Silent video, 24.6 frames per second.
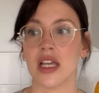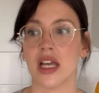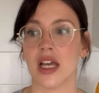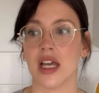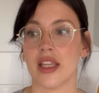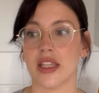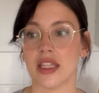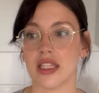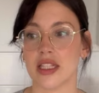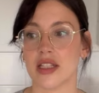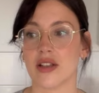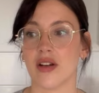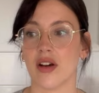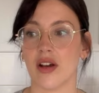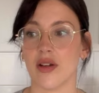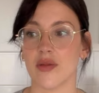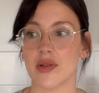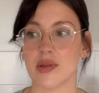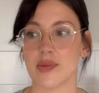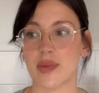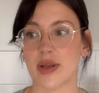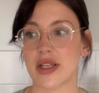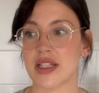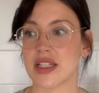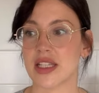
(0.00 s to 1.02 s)
this guy was
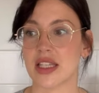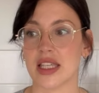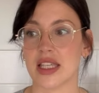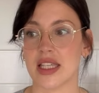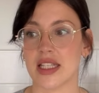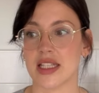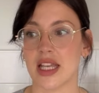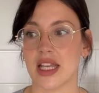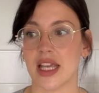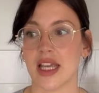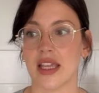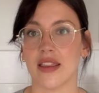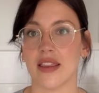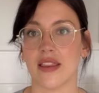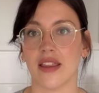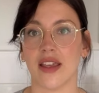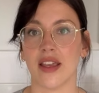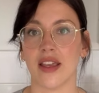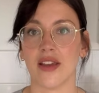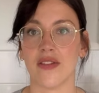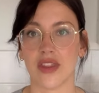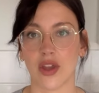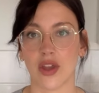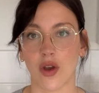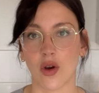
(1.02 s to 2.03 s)
basically saying that
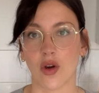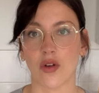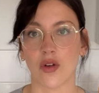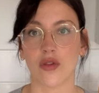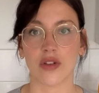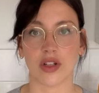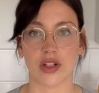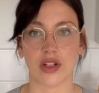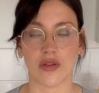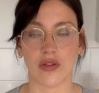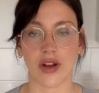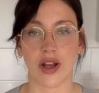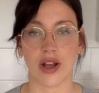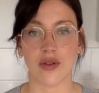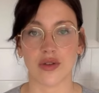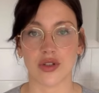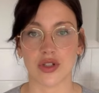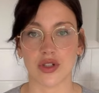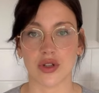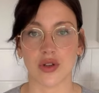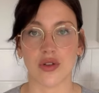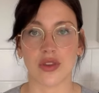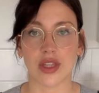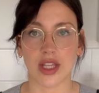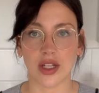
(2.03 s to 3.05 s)
if they're hovering around
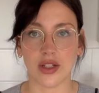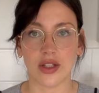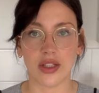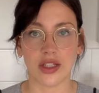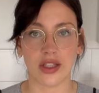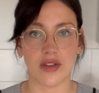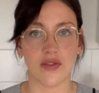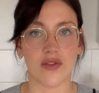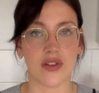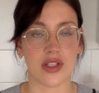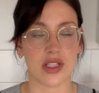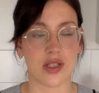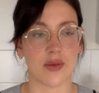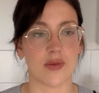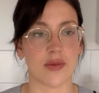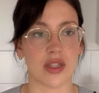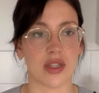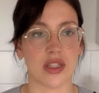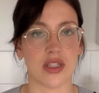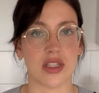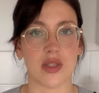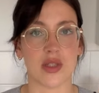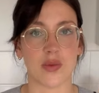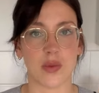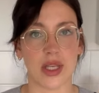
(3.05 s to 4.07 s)
you, they're looking for
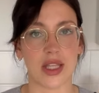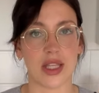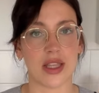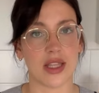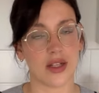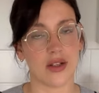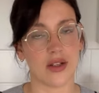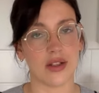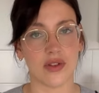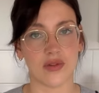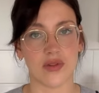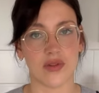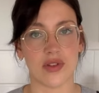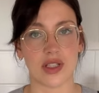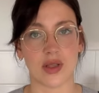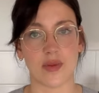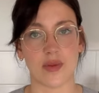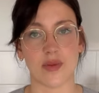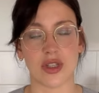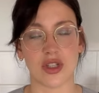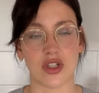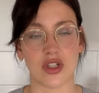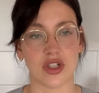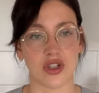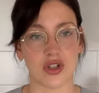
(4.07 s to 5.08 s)
something sweet, they're looking for
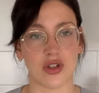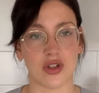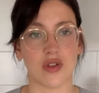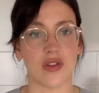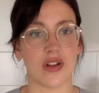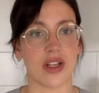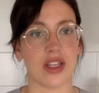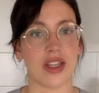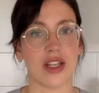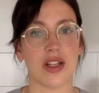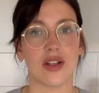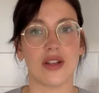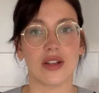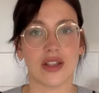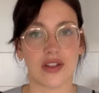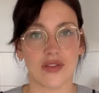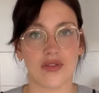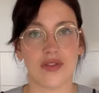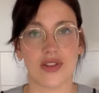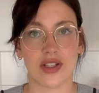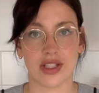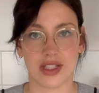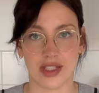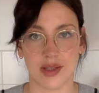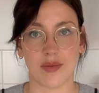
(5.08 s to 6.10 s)
something sugary, they're looking
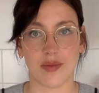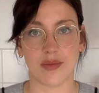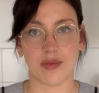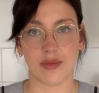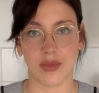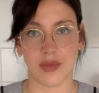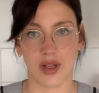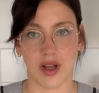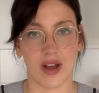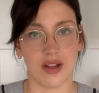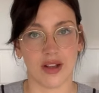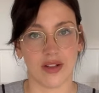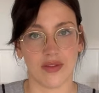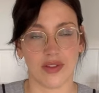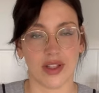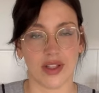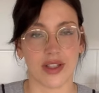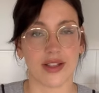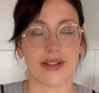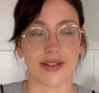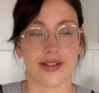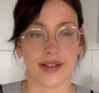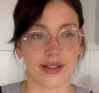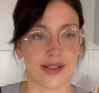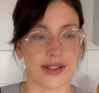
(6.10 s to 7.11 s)
for some kind of like
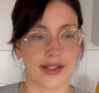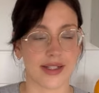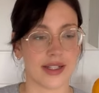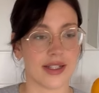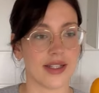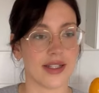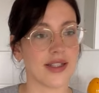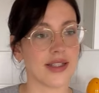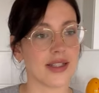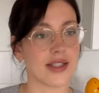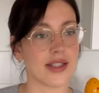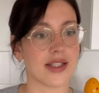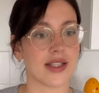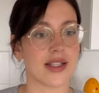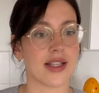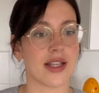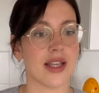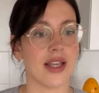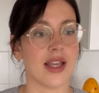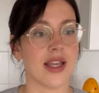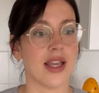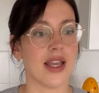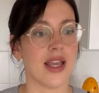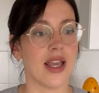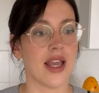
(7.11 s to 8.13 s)
sustenance.
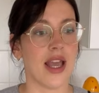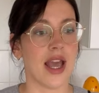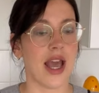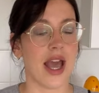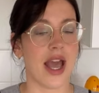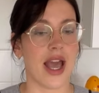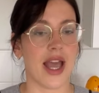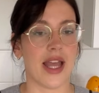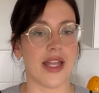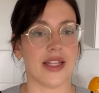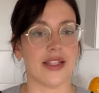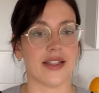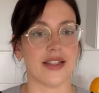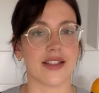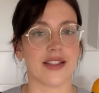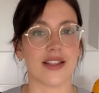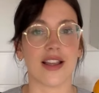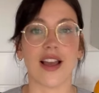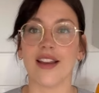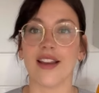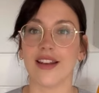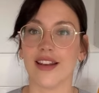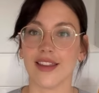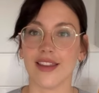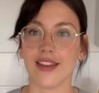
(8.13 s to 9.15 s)
And
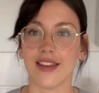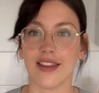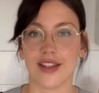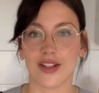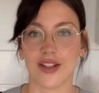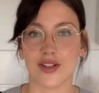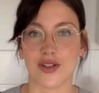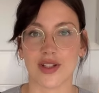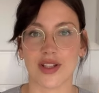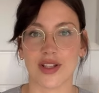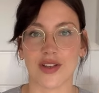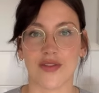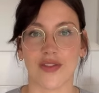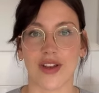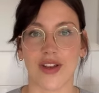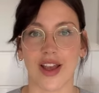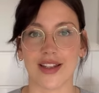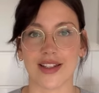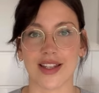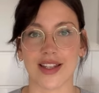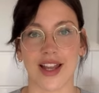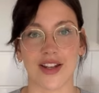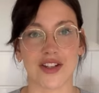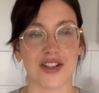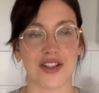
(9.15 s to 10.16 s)
another interesting fact
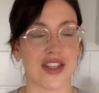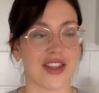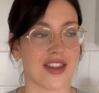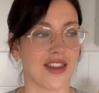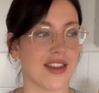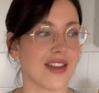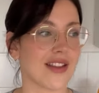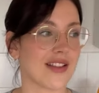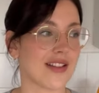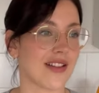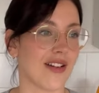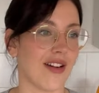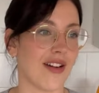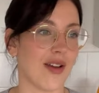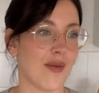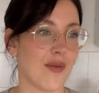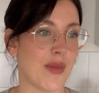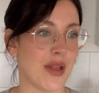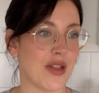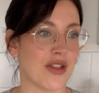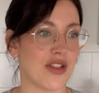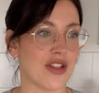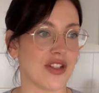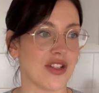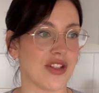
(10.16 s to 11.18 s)
actually that this guy
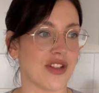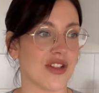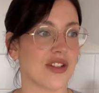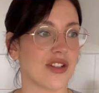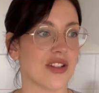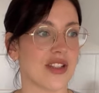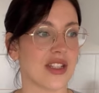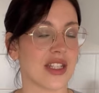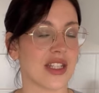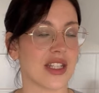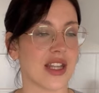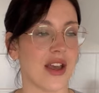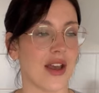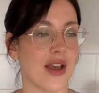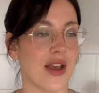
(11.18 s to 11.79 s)
mentioned,